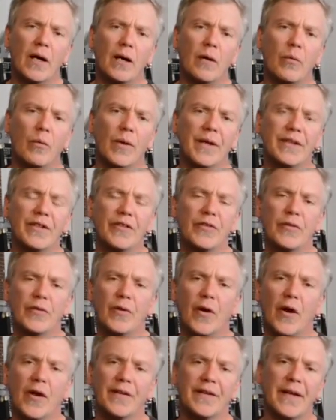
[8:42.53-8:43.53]
when you
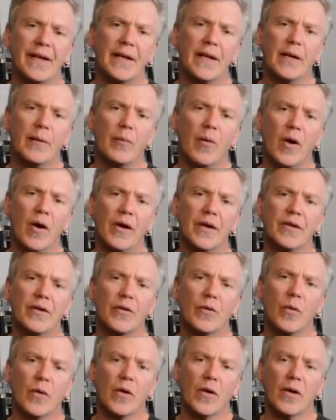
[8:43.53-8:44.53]
are taking apart
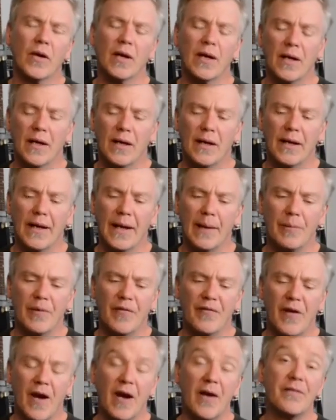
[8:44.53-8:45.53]
your
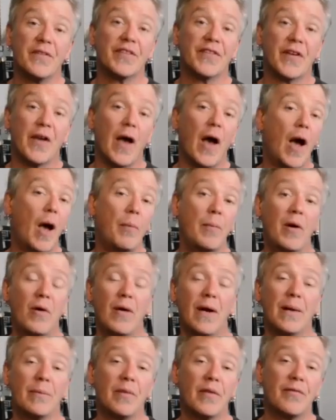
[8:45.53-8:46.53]
amplifier, if it's a combo
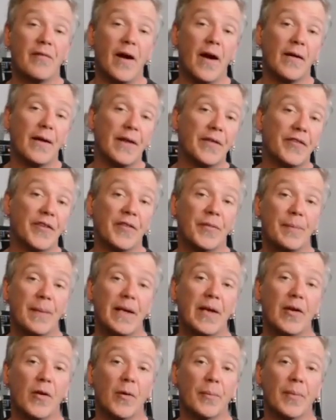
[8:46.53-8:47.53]
amplifier and has a
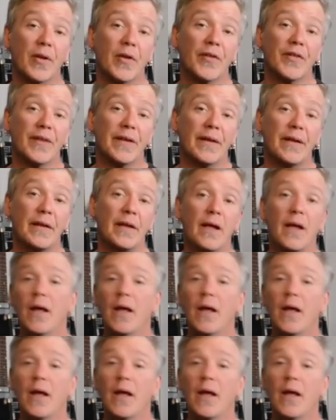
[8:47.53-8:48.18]
speaker built in,